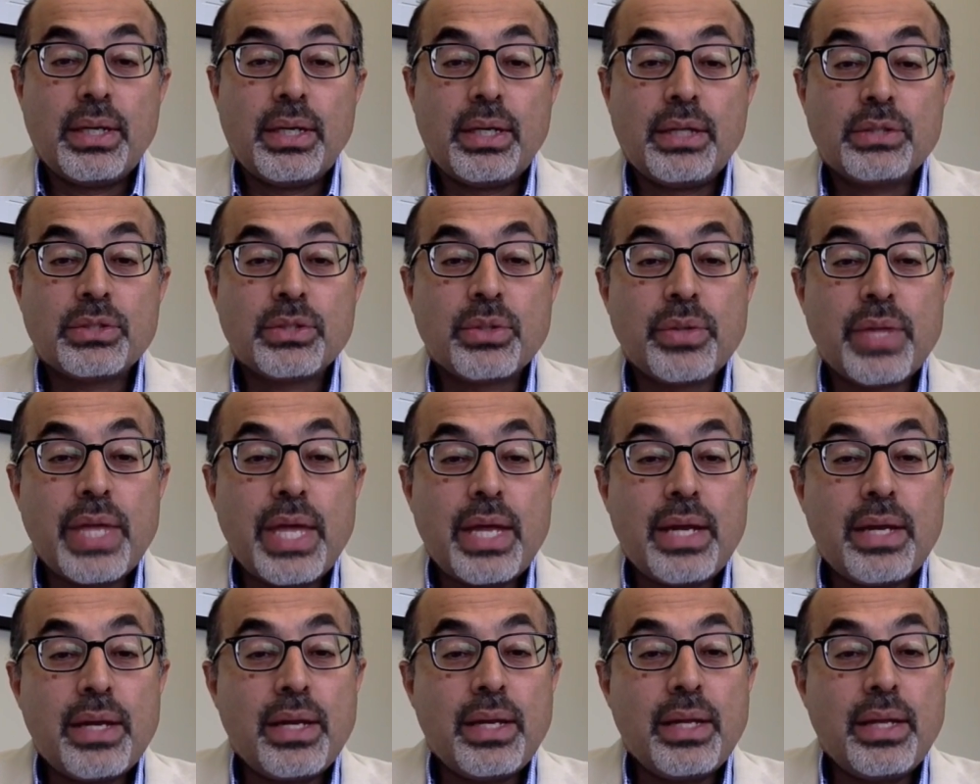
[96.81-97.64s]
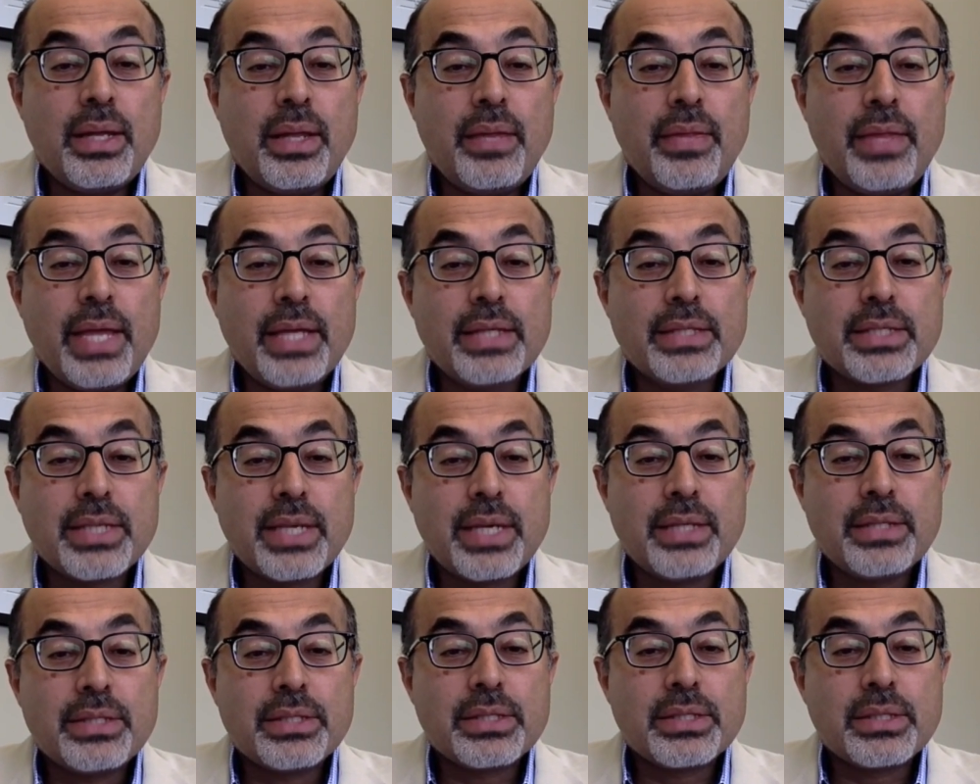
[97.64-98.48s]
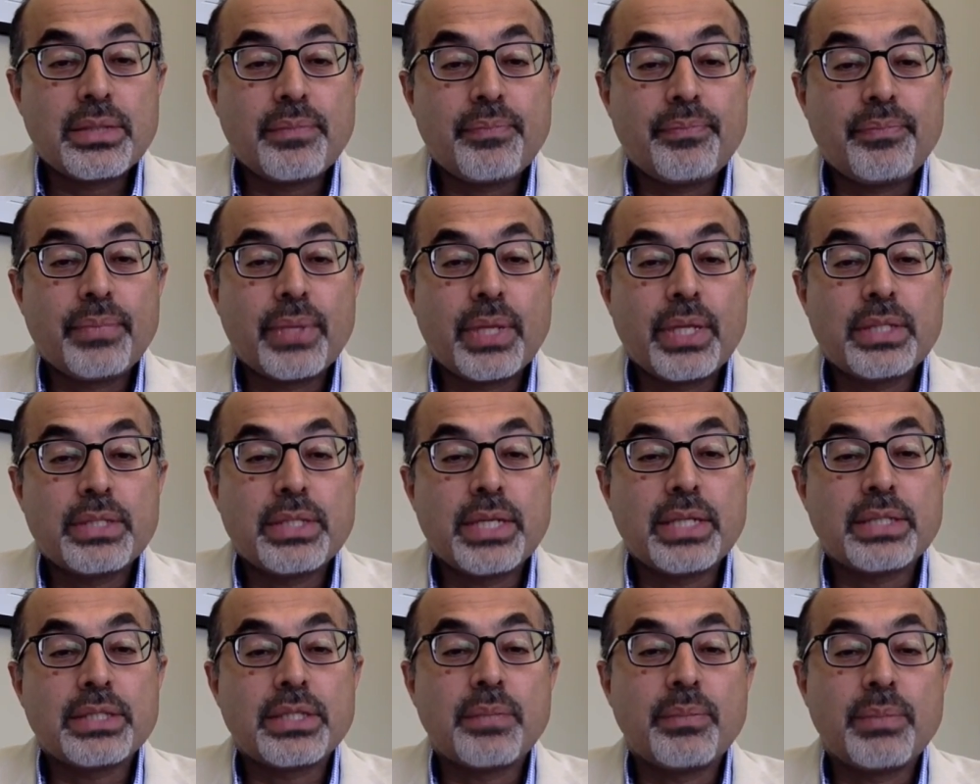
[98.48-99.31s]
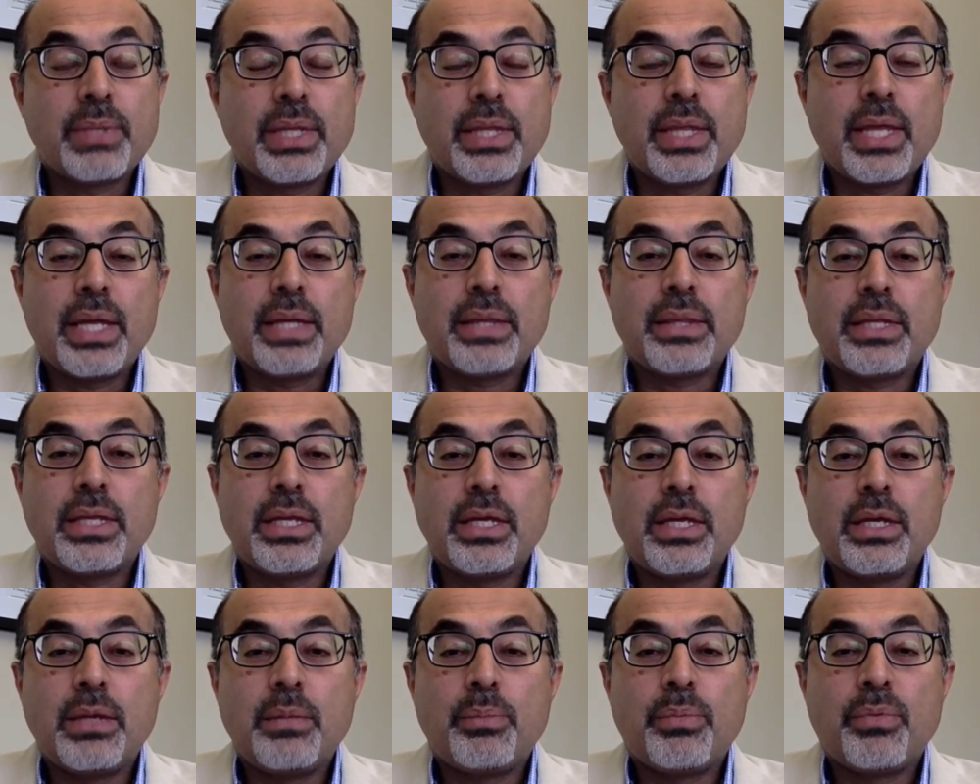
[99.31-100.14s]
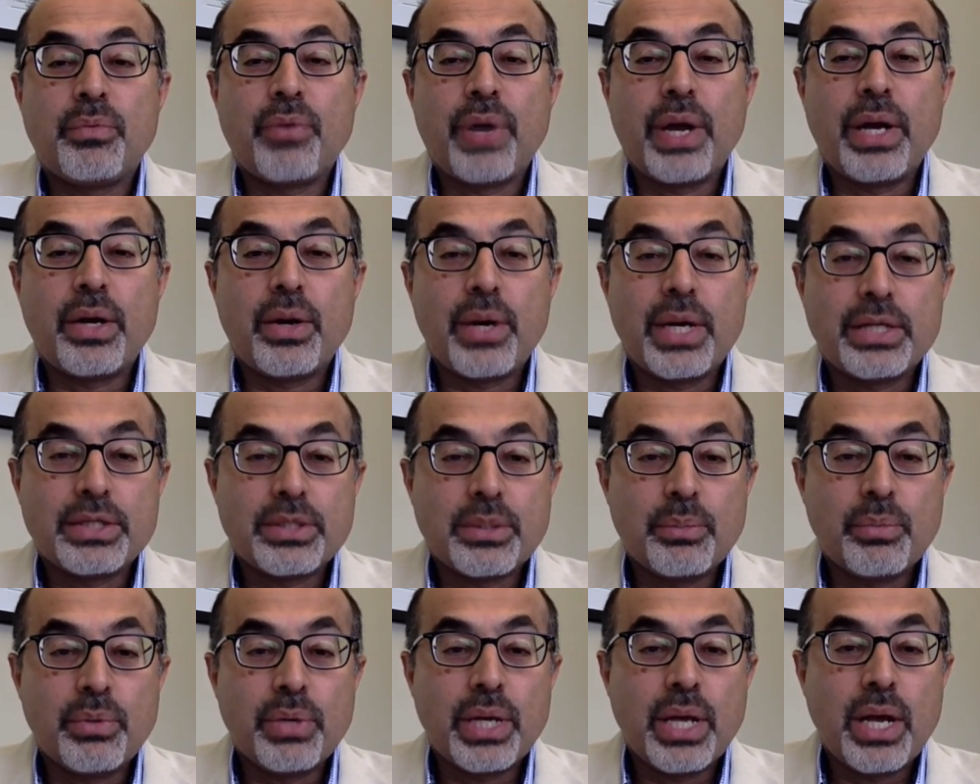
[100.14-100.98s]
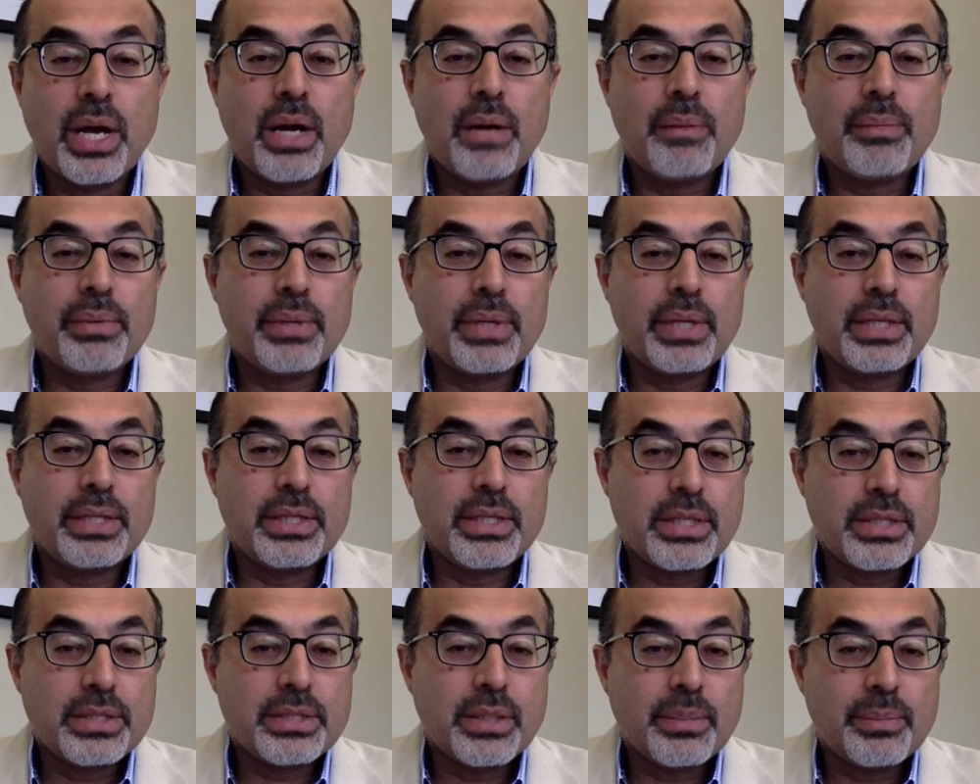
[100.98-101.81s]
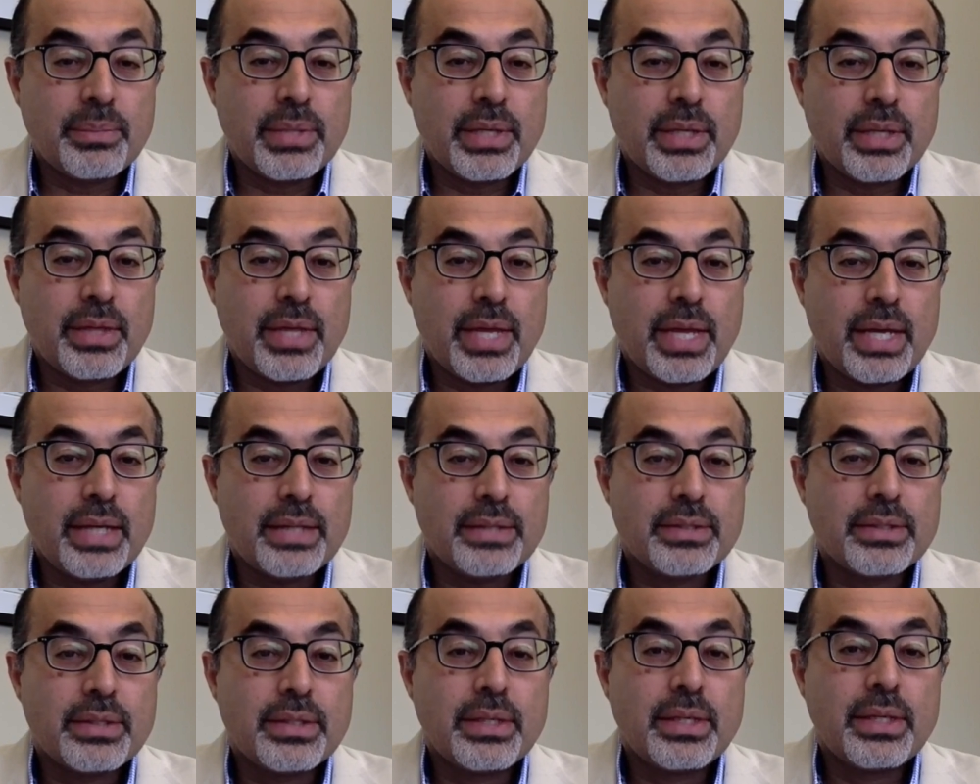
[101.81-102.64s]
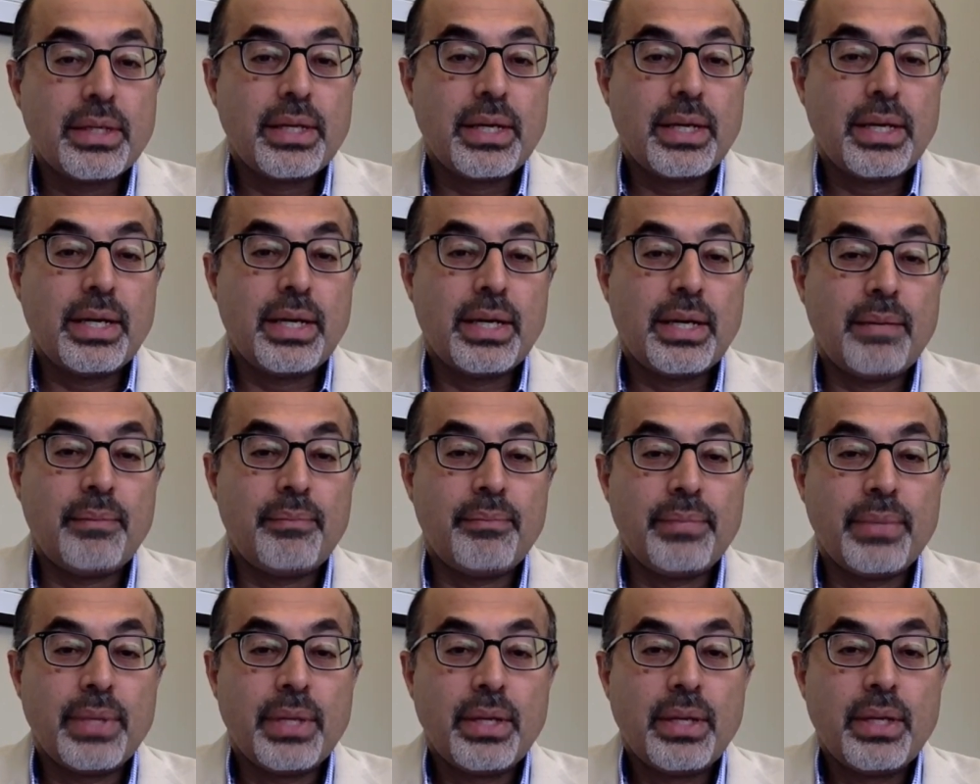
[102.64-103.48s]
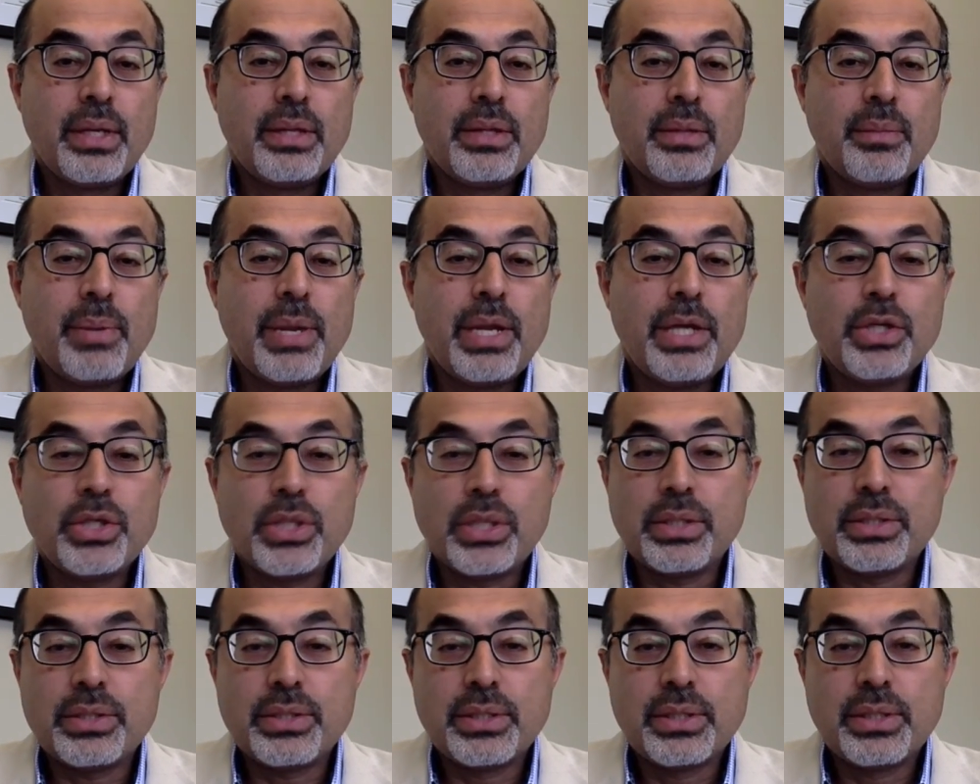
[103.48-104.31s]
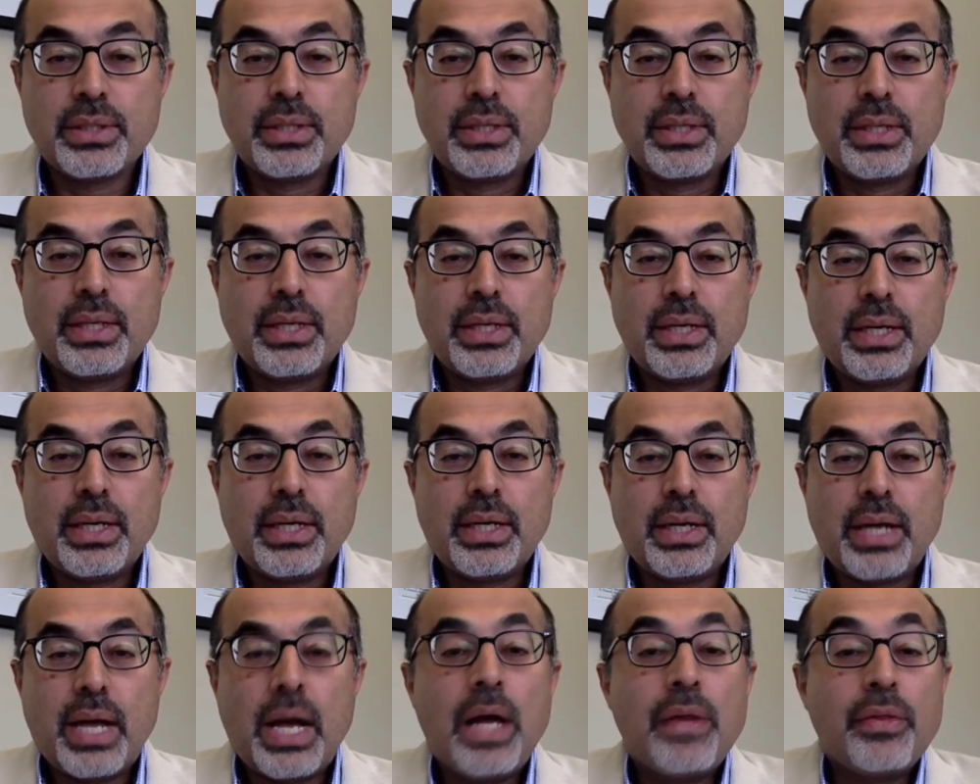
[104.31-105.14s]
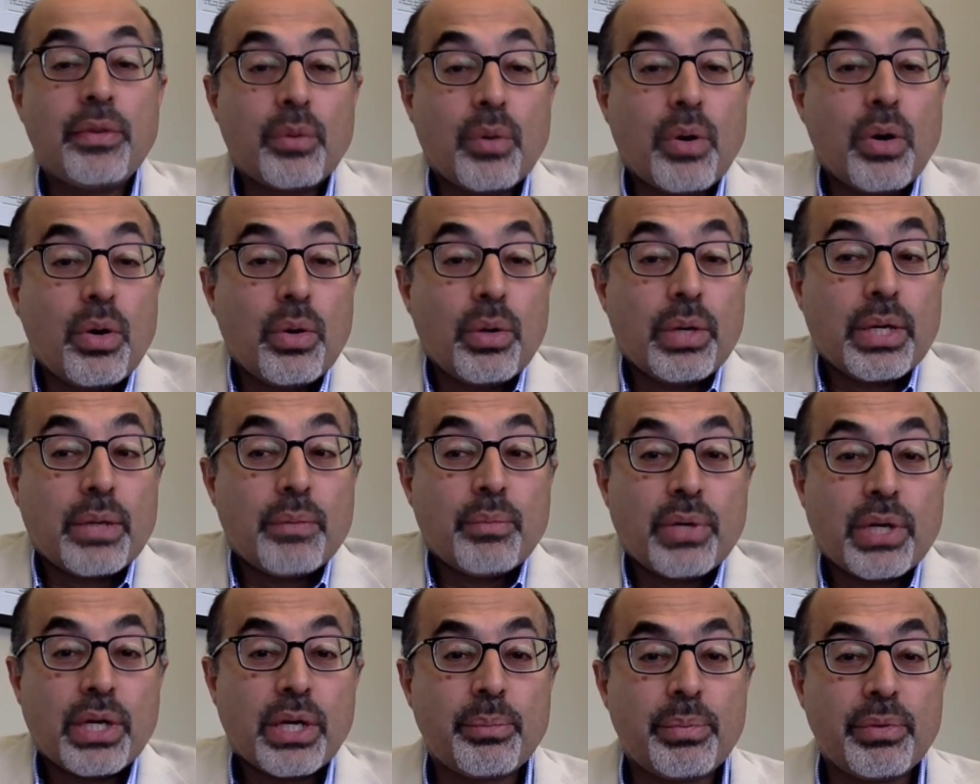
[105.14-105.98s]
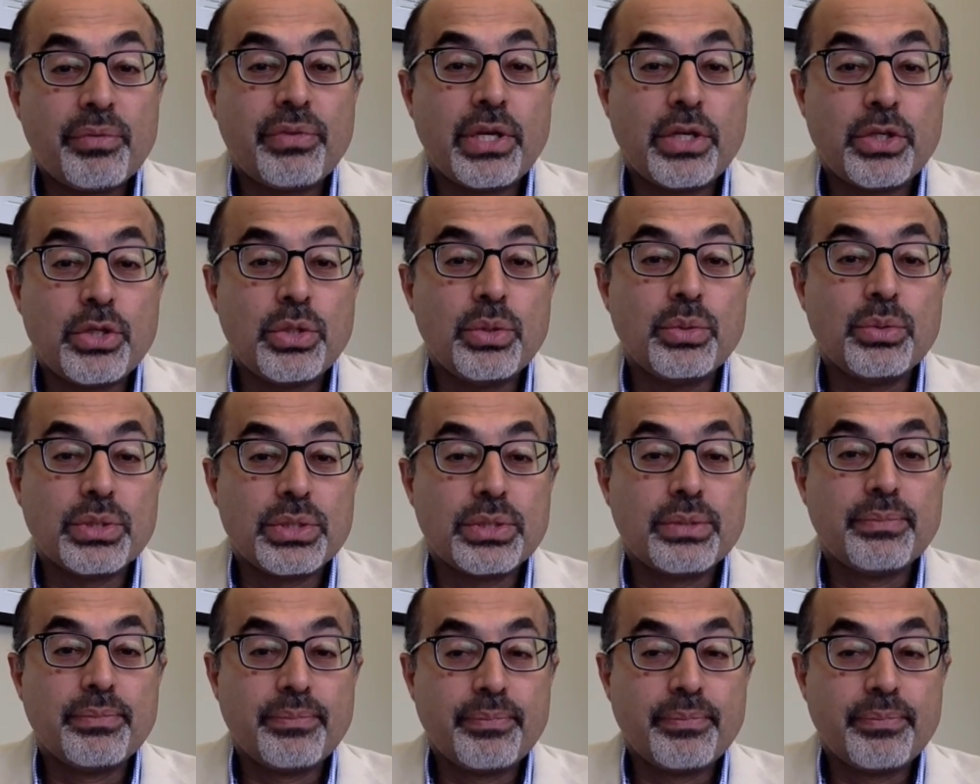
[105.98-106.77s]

So that in that sense, it's not something that the provider has to bring up. It is something that the patient on their own can bring up if they choose.